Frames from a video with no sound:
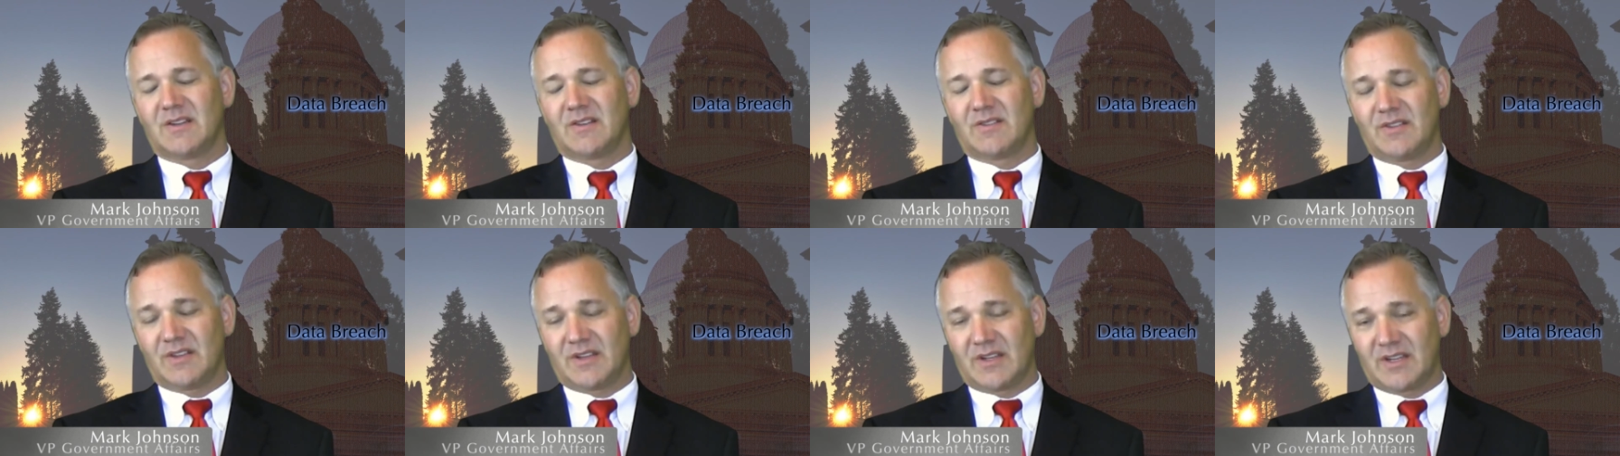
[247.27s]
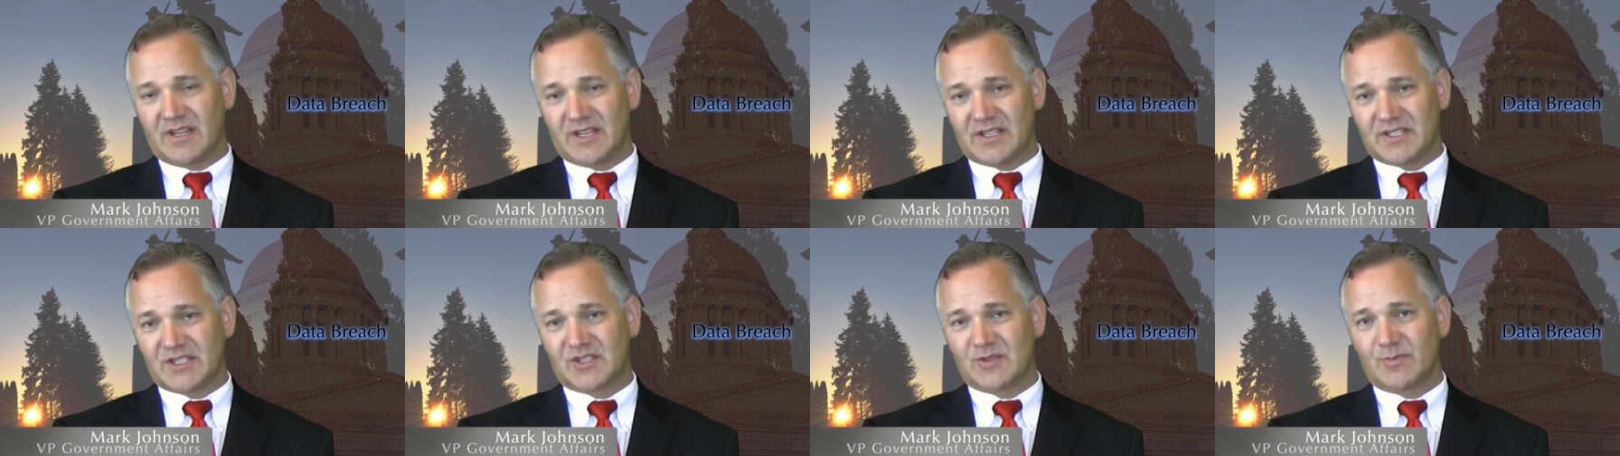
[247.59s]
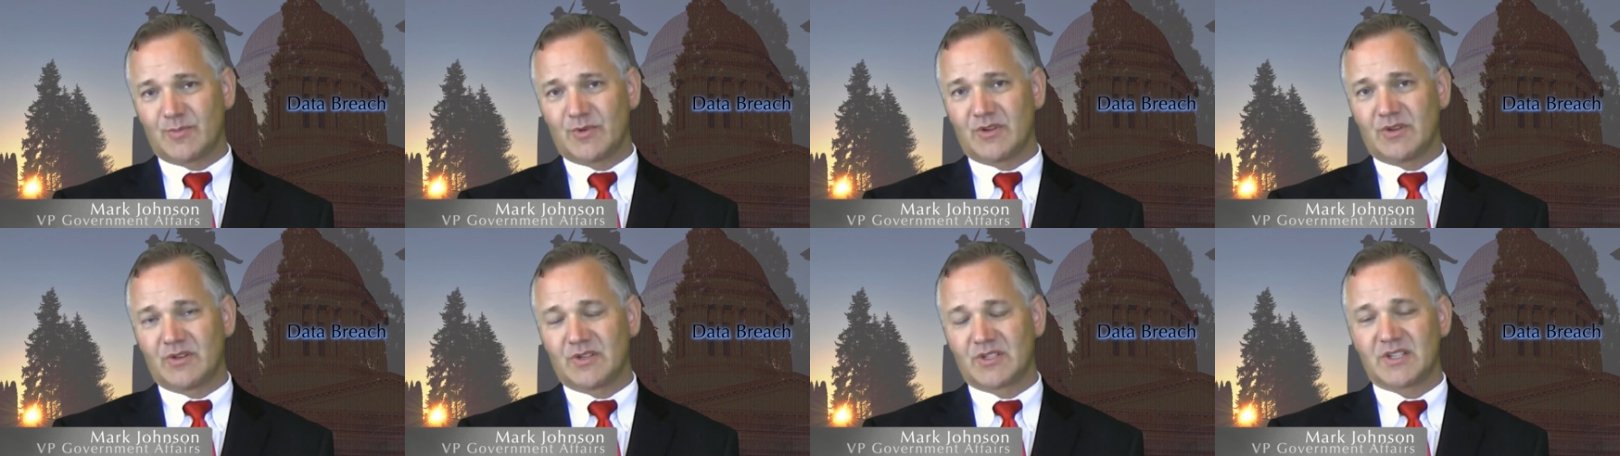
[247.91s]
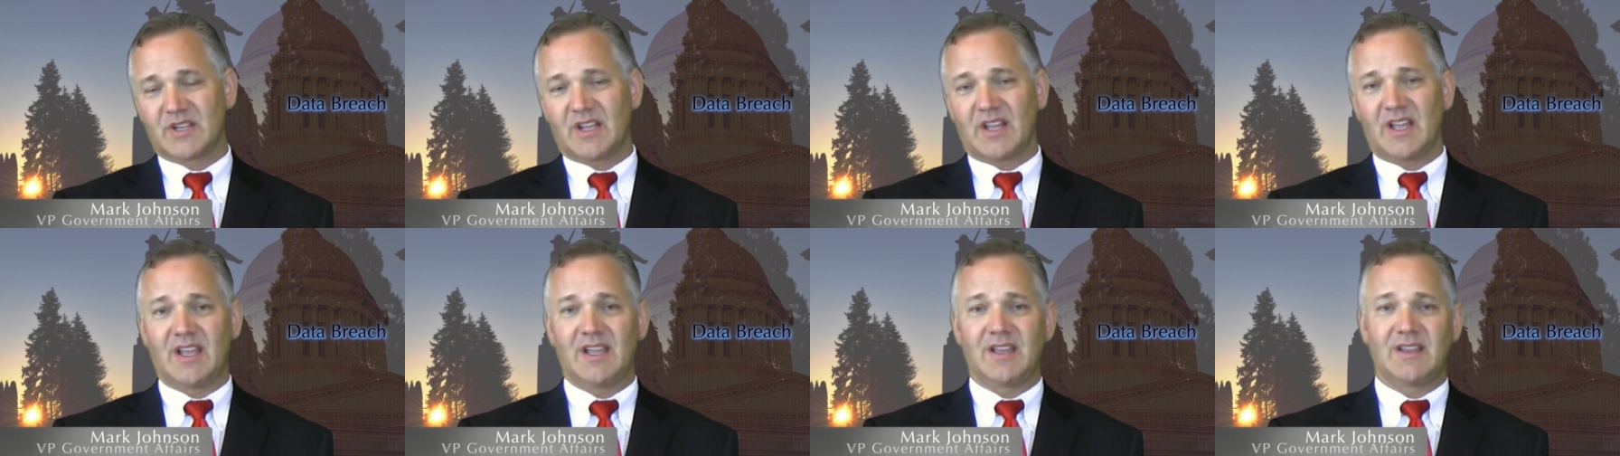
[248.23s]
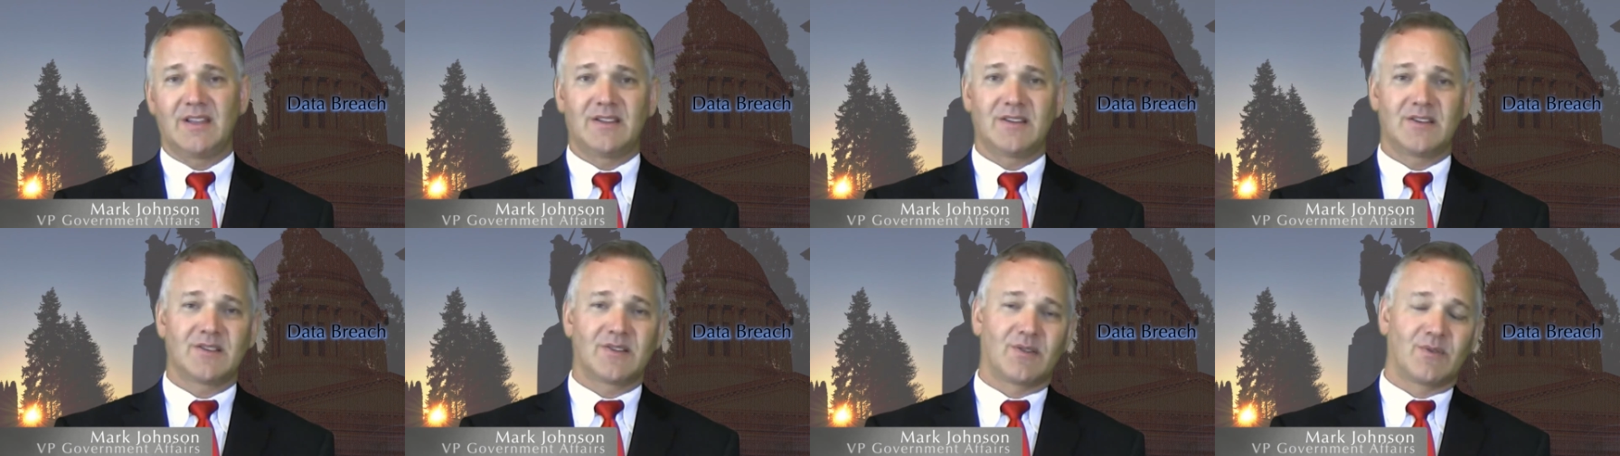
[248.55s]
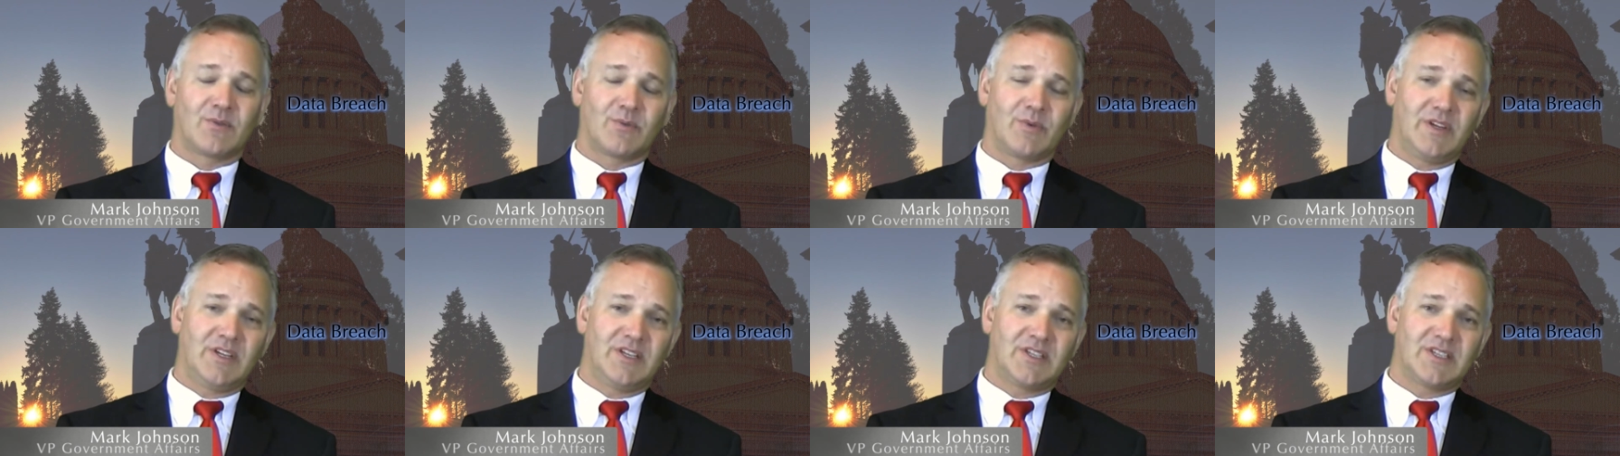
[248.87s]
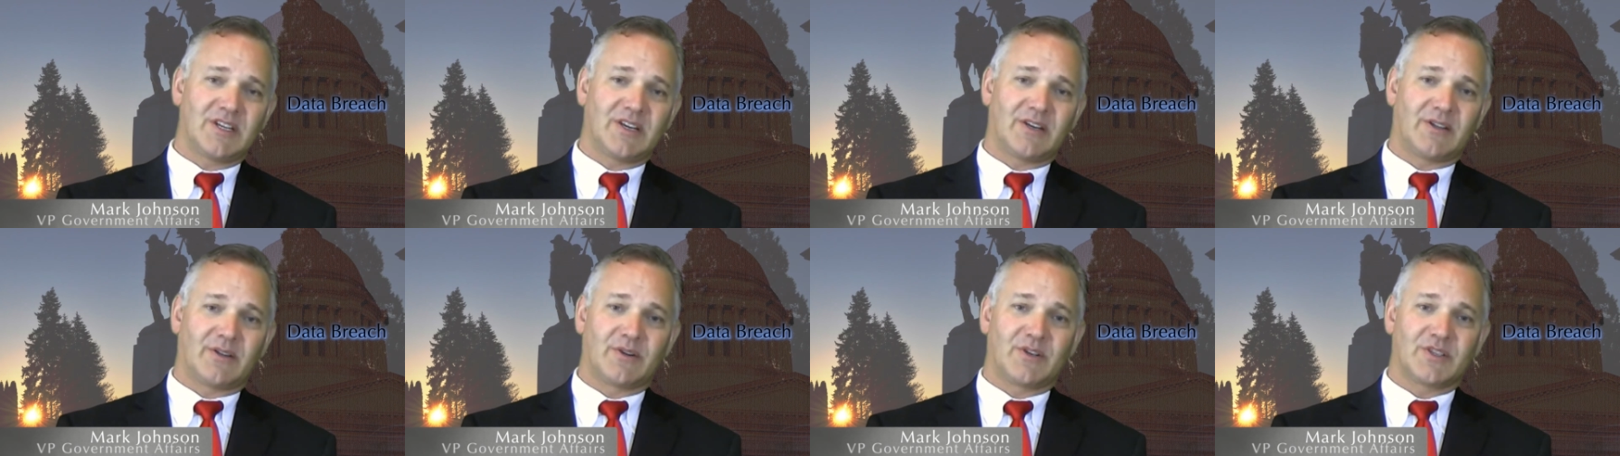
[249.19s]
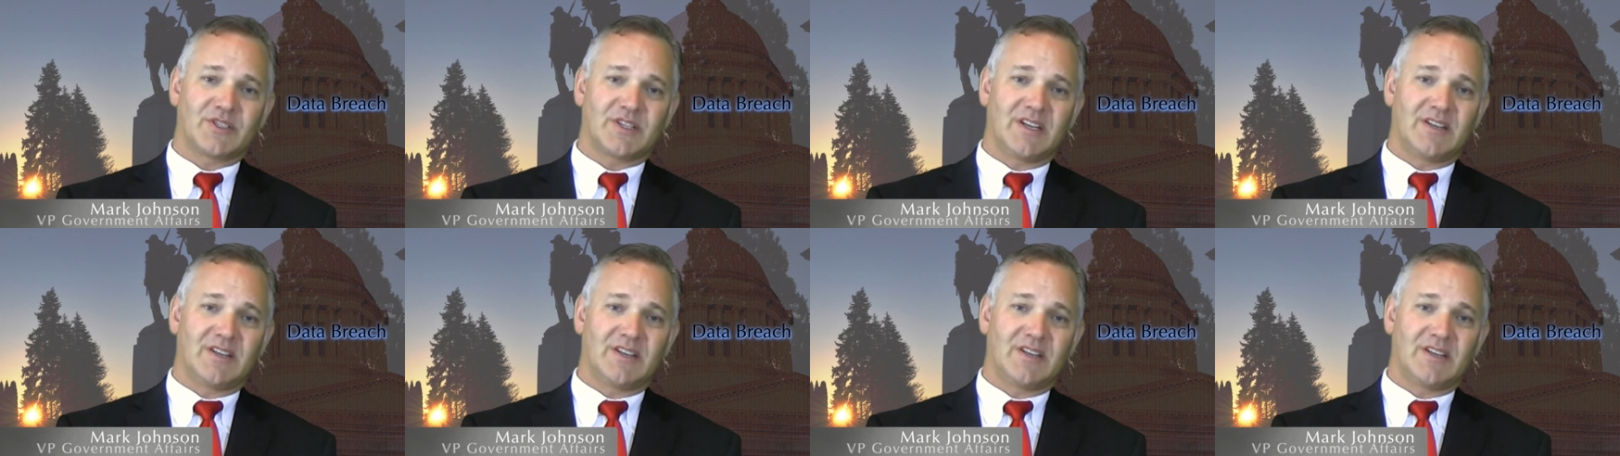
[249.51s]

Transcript: the customers and the retailers